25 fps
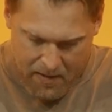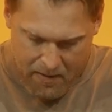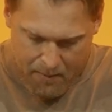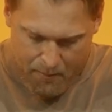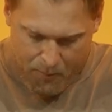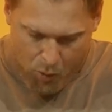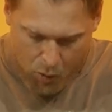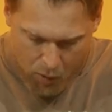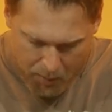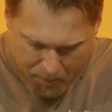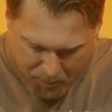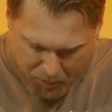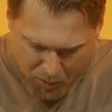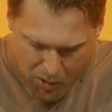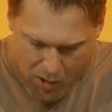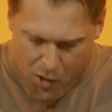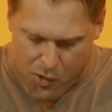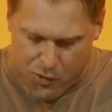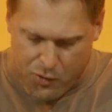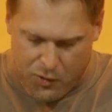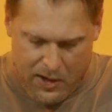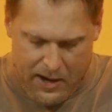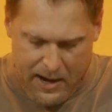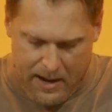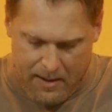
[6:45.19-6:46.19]
More
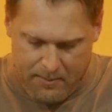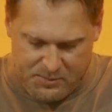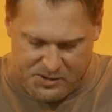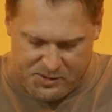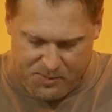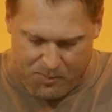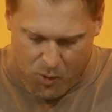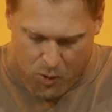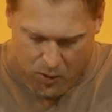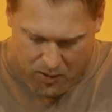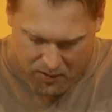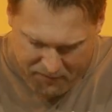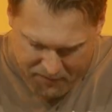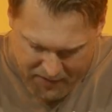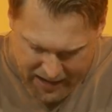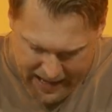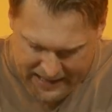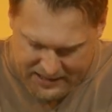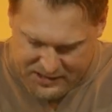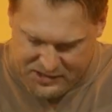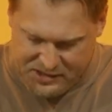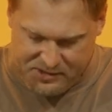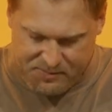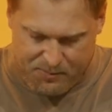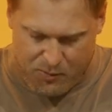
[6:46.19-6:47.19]
programs, more
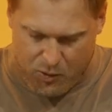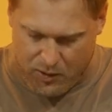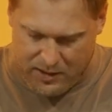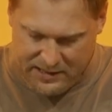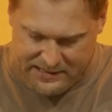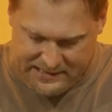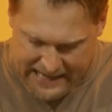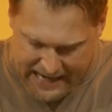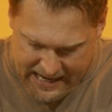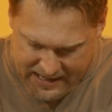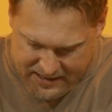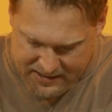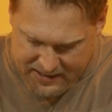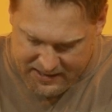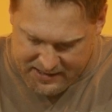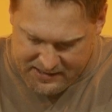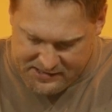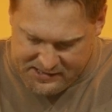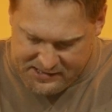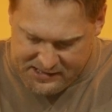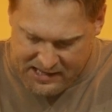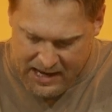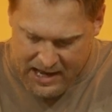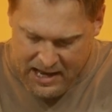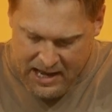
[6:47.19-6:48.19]
events, more
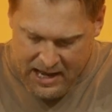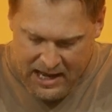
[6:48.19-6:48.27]
attendance,